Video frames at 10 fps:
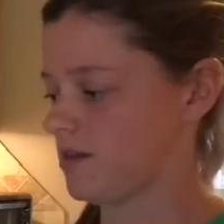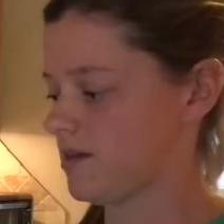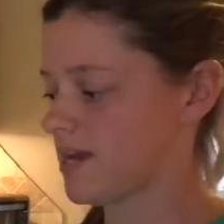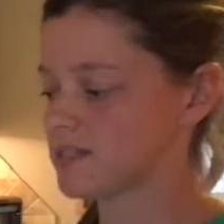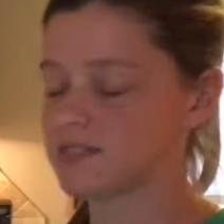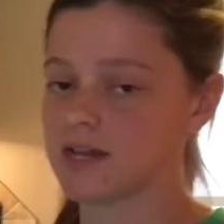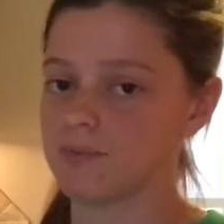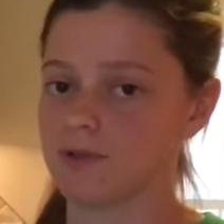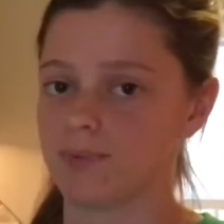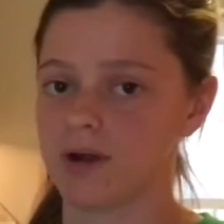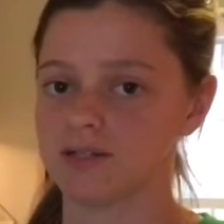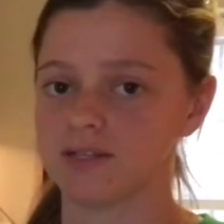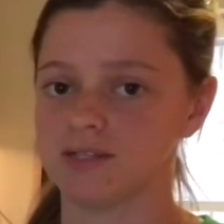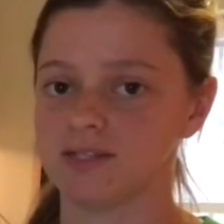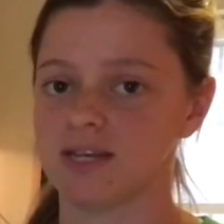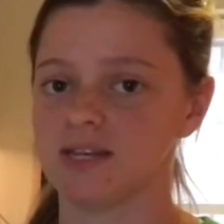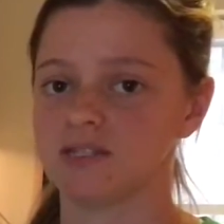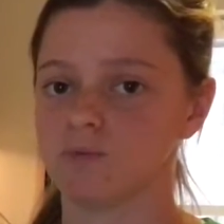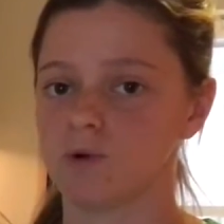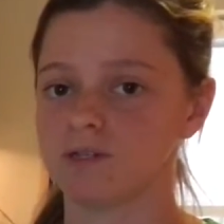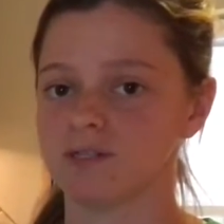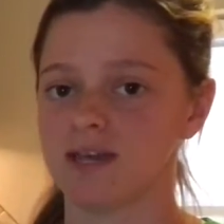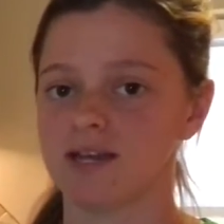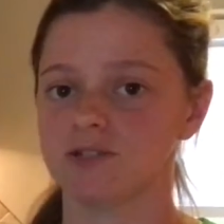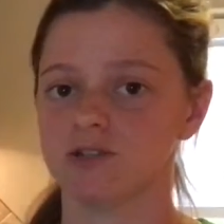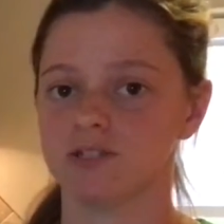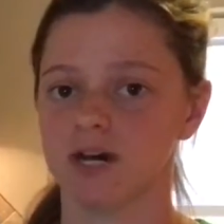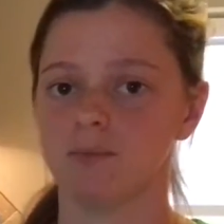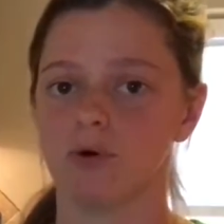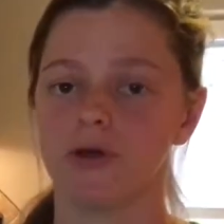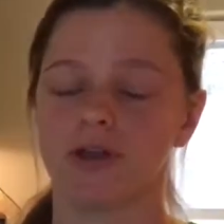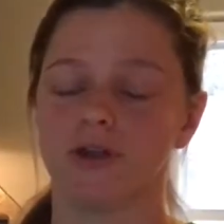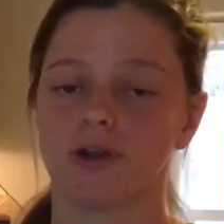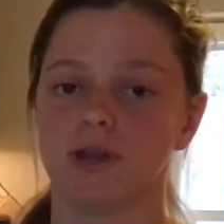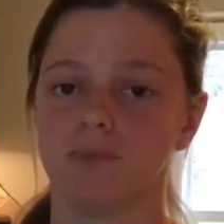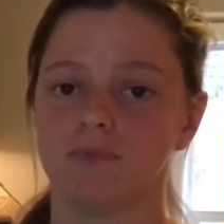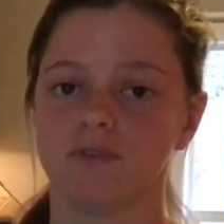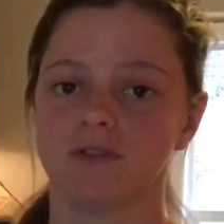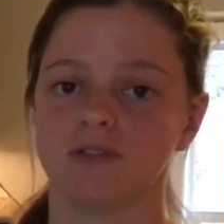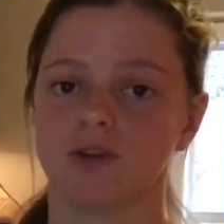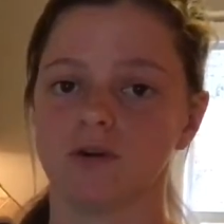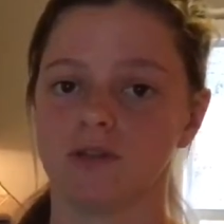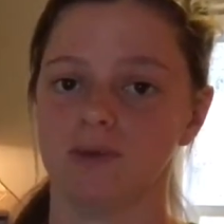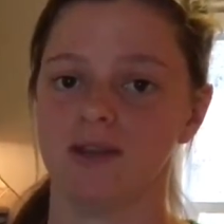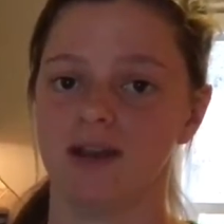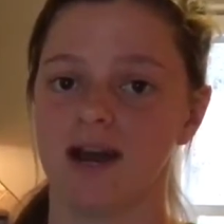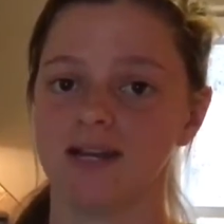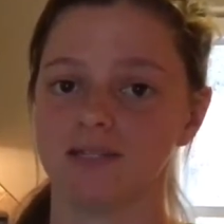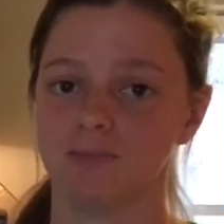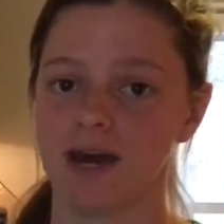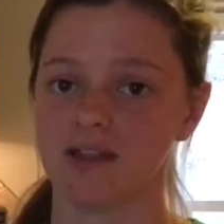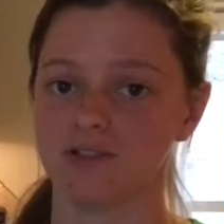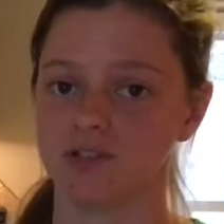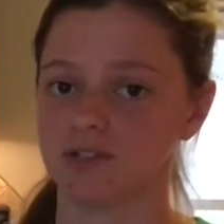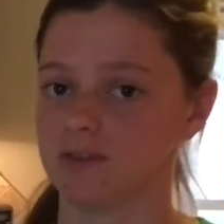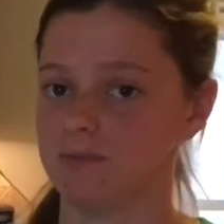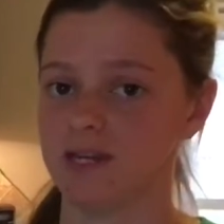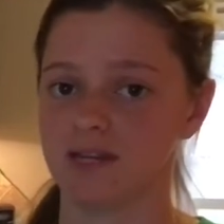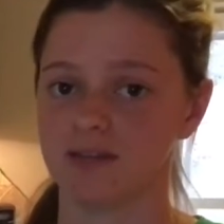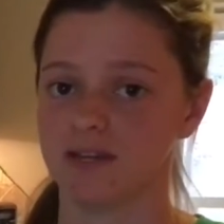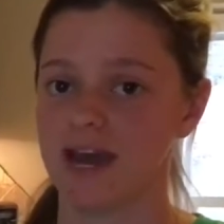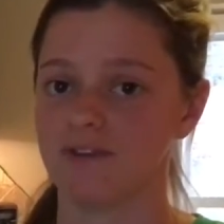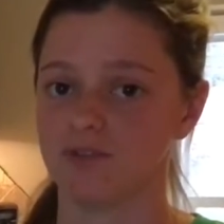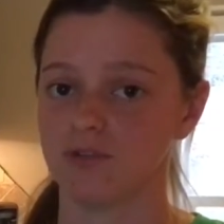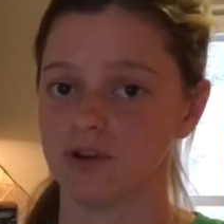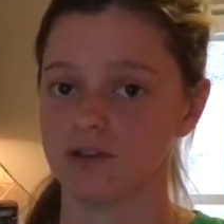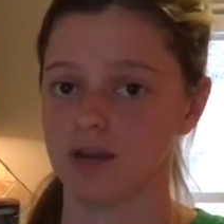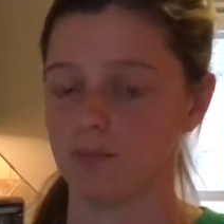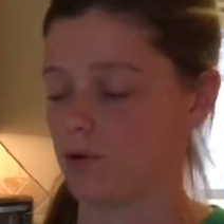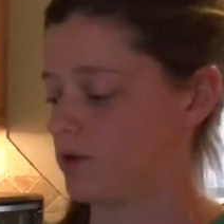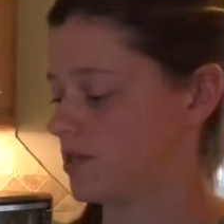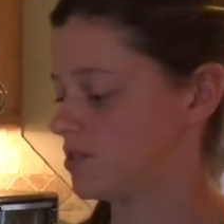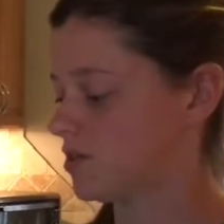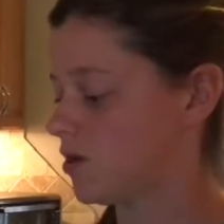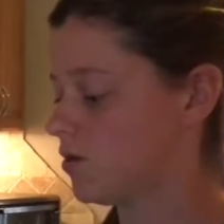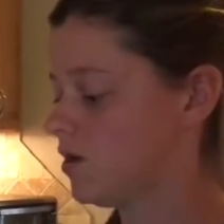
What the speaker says: next step in the process is once the eggs are done boiling, you're going to soak them in an ice bath just immediately after they're done boiling. So